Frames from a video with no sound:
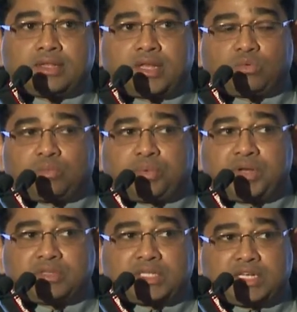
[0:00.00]
that were
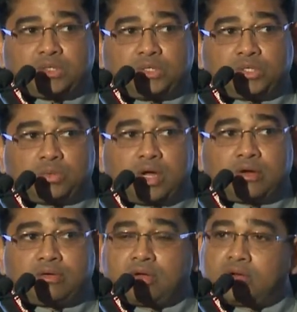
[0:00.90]
previously in
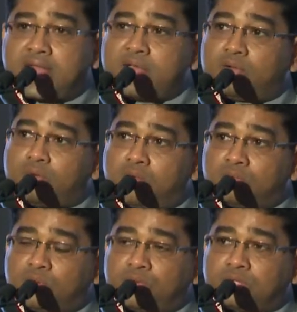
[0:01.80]
200 are now
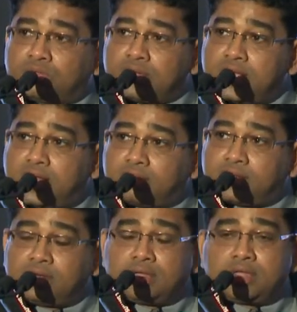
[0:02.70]
all moving to
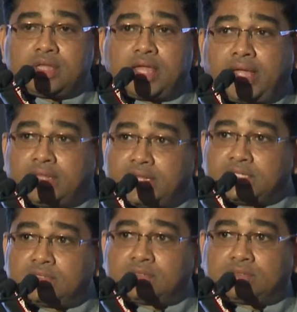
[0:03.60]
300, and
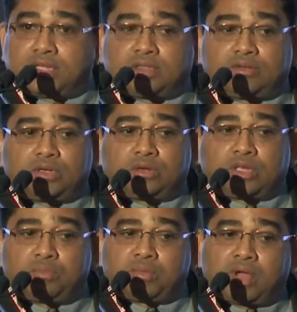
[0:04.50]
that's another thing that you need to
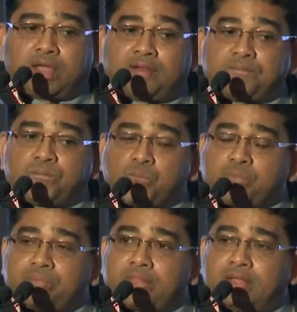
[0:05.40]
keep in mind.
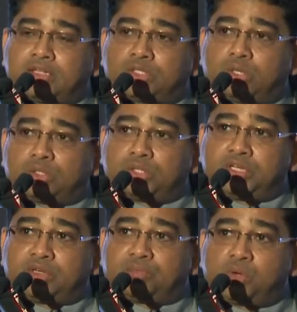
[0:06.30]
There's also
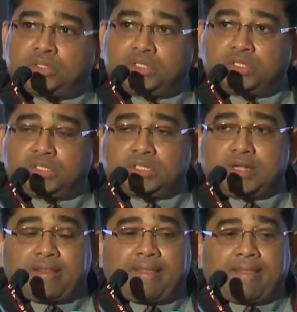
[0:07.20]
the interposers
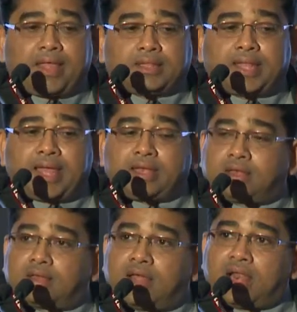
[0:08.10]

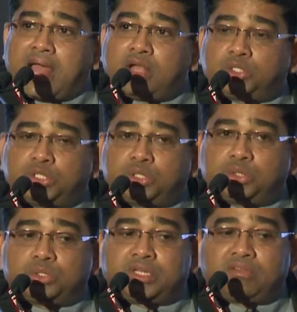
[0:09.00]
that allows you
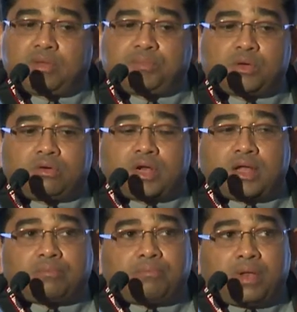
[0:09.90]
to develop your
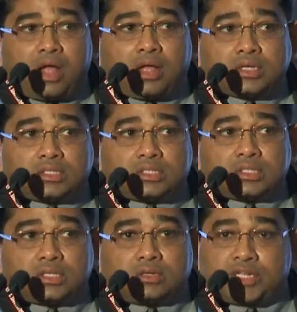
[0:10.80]
blocks,
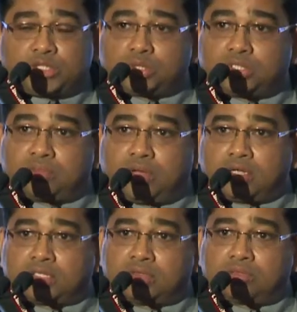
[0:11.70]
or the SOC
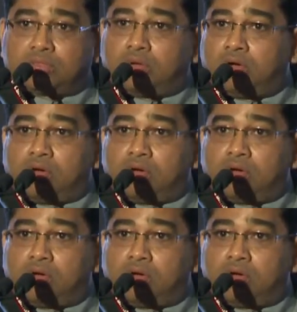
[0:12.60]
blocks in